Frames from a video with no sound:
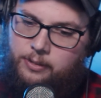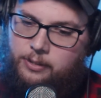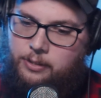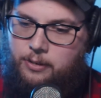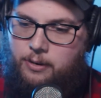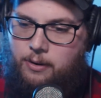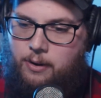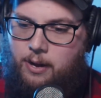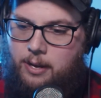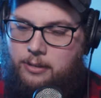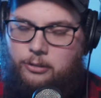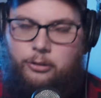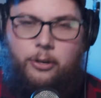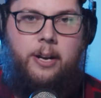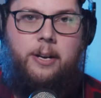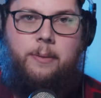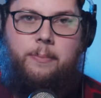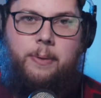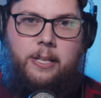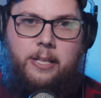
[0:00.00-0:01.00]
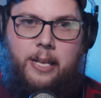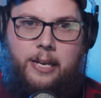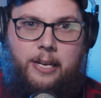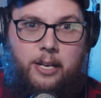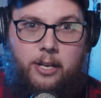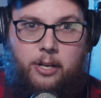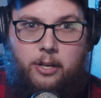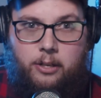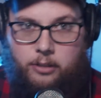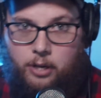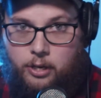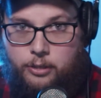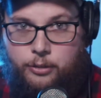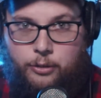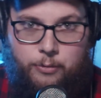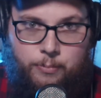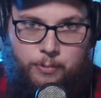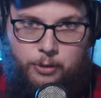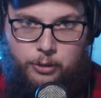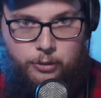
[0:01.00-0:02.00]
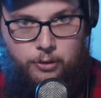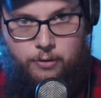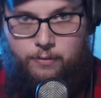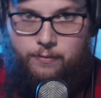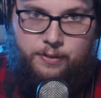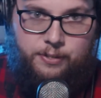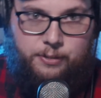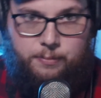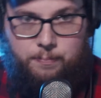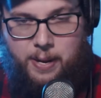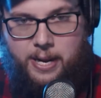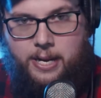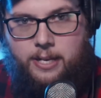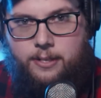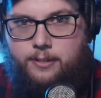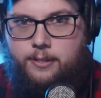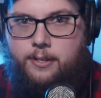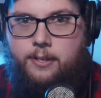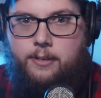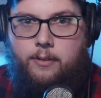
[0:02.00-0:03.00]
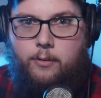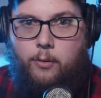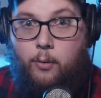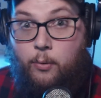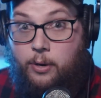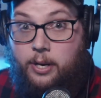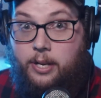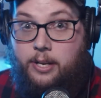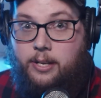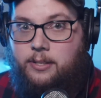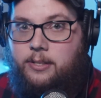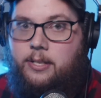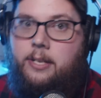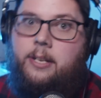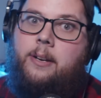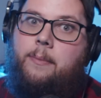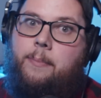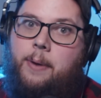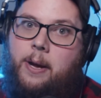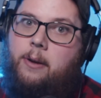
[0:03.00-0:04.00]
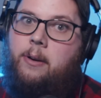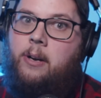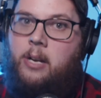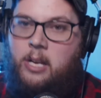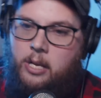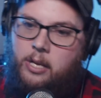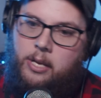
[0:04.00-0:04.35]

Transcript: you know I try to be like customer service based and oriented about